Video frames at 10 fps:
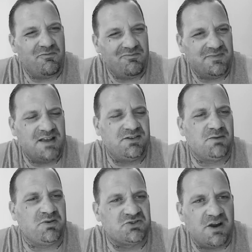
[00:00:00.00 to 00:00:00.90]
get their
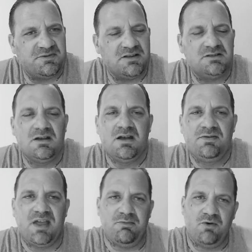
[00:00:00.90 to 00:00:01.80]
prescriptions,
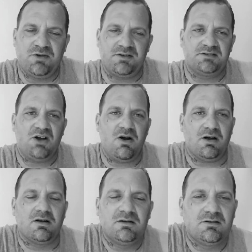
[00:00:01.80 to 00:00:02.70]
they moved on to tar,
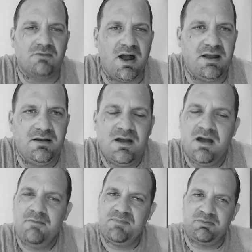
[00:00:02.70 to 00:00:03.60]
right?
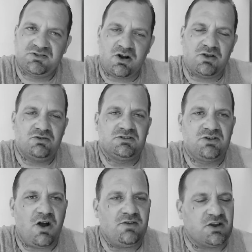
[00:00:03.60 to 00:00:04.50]
People started using
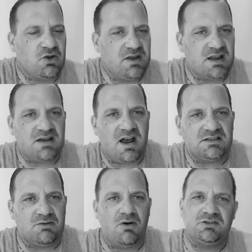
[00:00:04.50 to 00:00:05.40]
tar. They couldn't get as high as
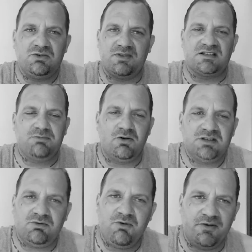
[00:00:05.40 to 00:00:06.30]
they wanted to when they smoked
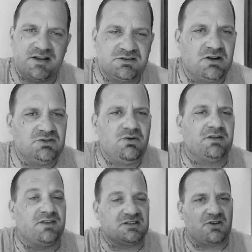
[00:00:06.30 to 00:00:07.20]
it. What did they start doing?
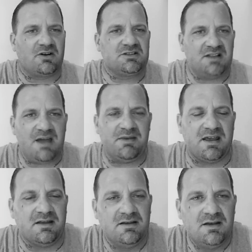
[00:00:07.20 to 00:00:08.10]
They started slamming it.
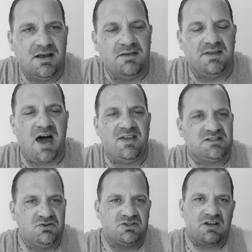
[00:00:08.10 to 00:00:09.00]
Now this
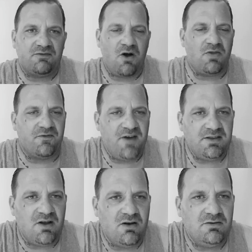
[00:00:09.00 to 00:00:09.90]
new stuff called the
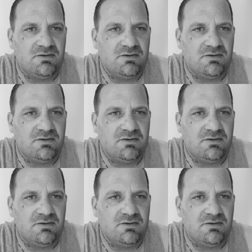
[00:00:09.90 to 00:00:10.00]
fentanyl,